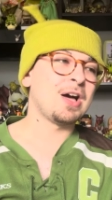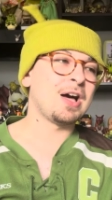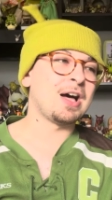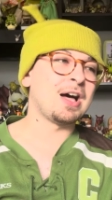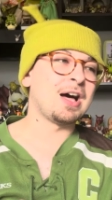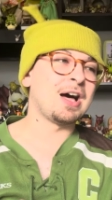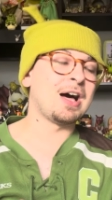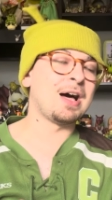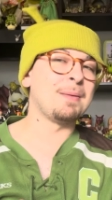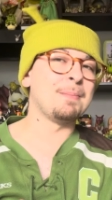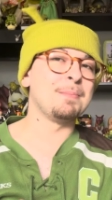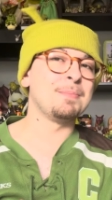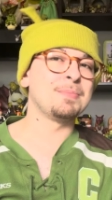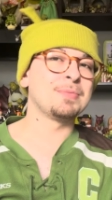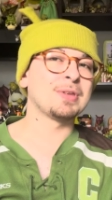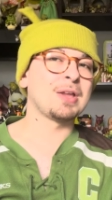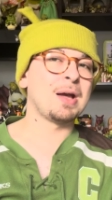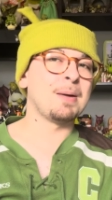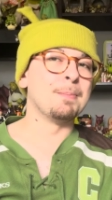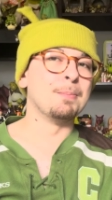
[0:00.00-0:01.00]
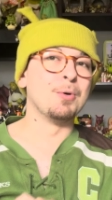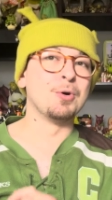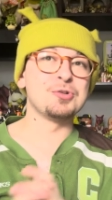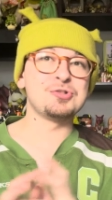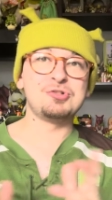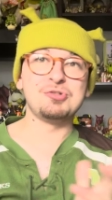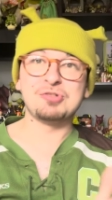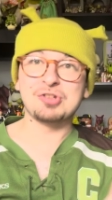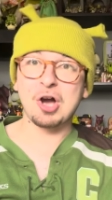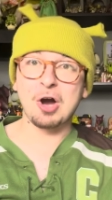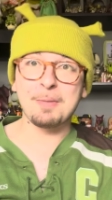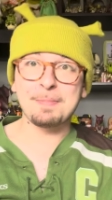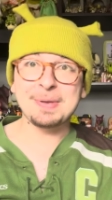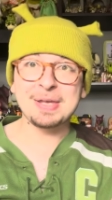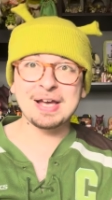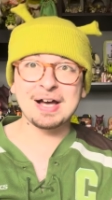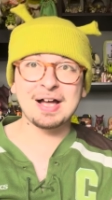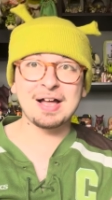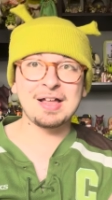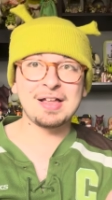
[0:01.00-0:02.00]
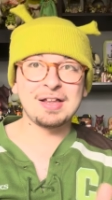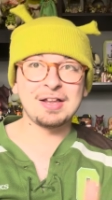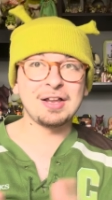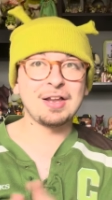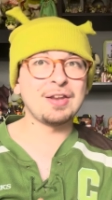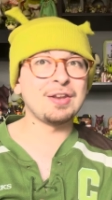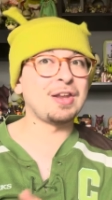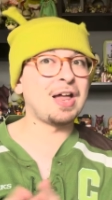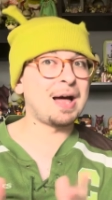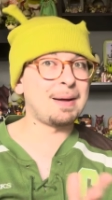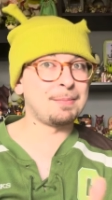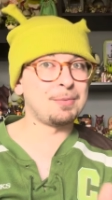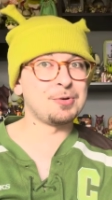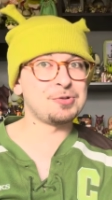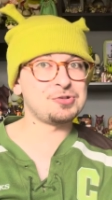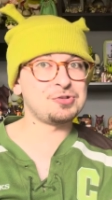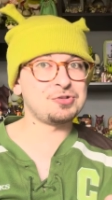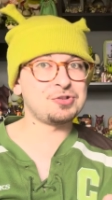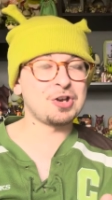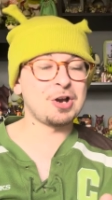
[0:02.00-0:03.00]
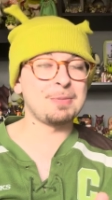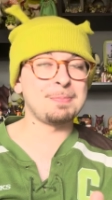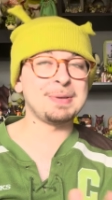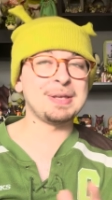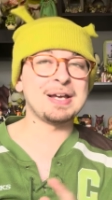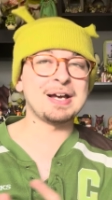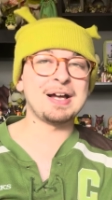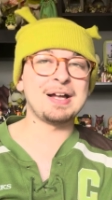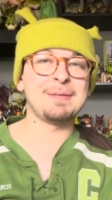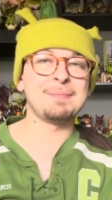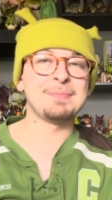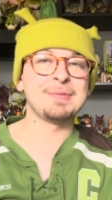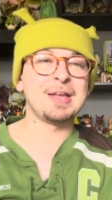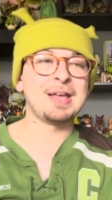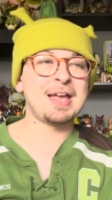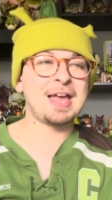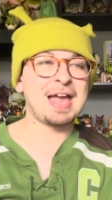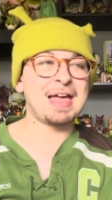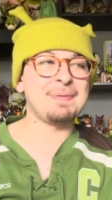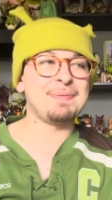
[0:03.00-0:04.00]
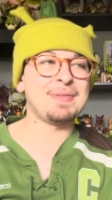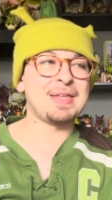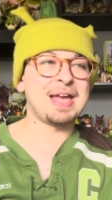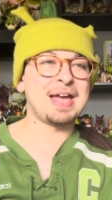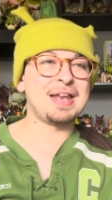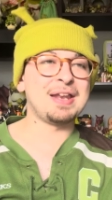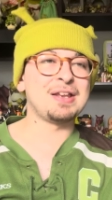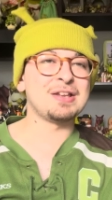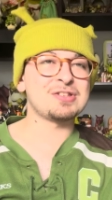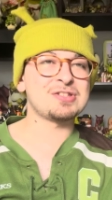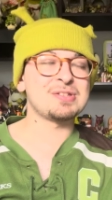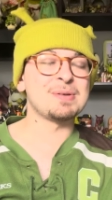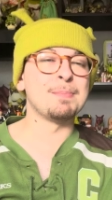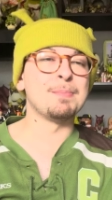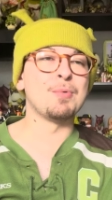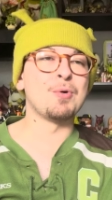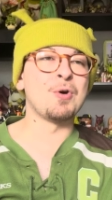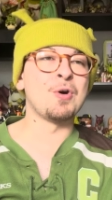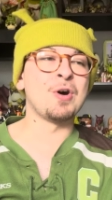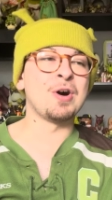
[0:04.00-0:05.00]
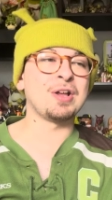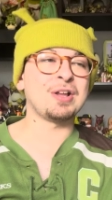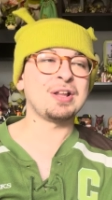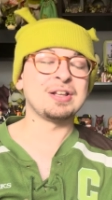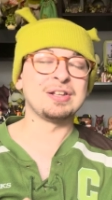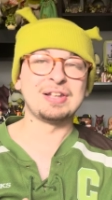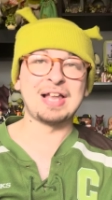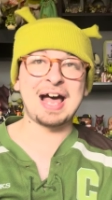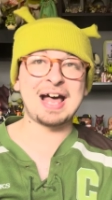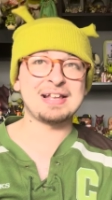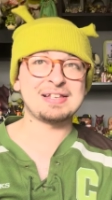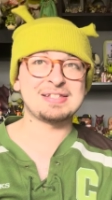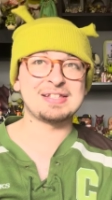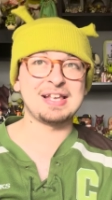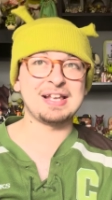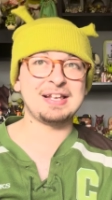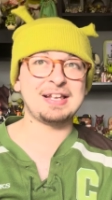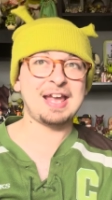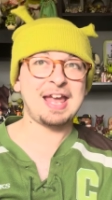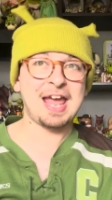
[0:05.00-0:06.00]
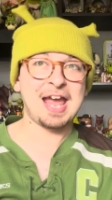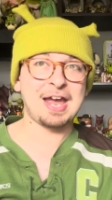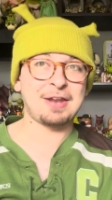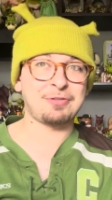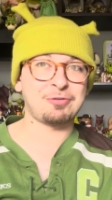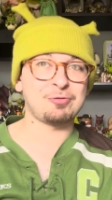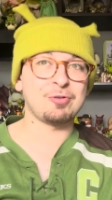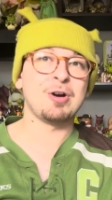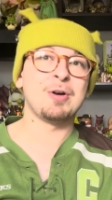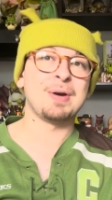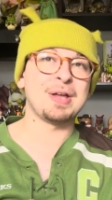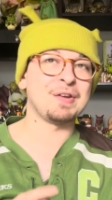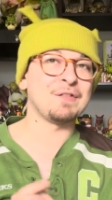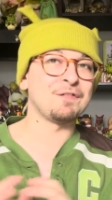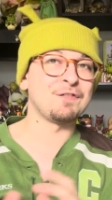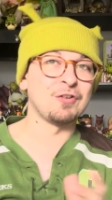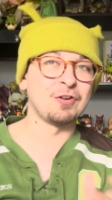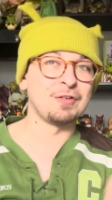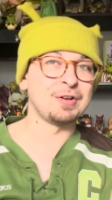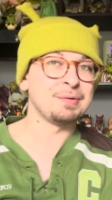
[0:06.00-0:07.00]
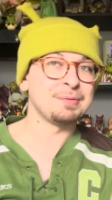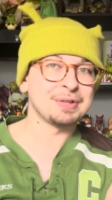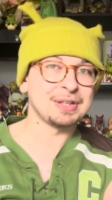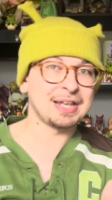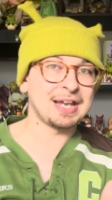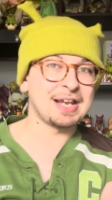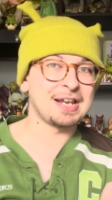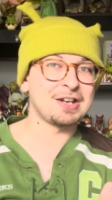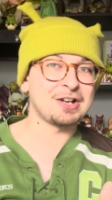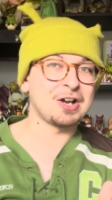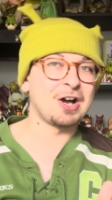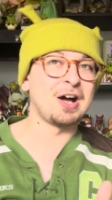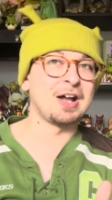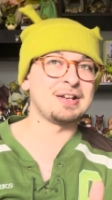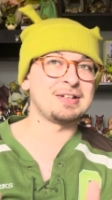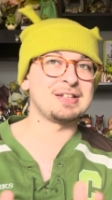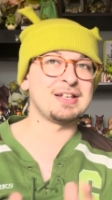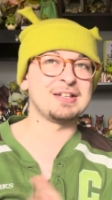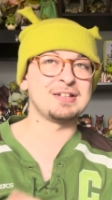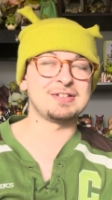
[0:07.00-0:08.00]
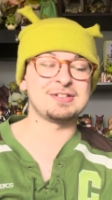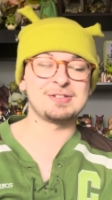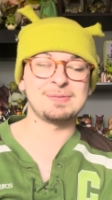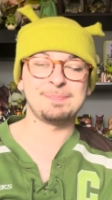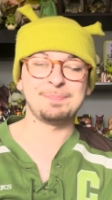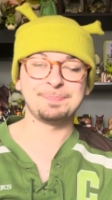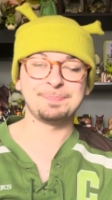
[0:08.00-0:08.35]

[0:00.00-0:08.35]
Uh, more Zootopia, a lot more Zootopia, and then some more classic Anthro and Foley-related content.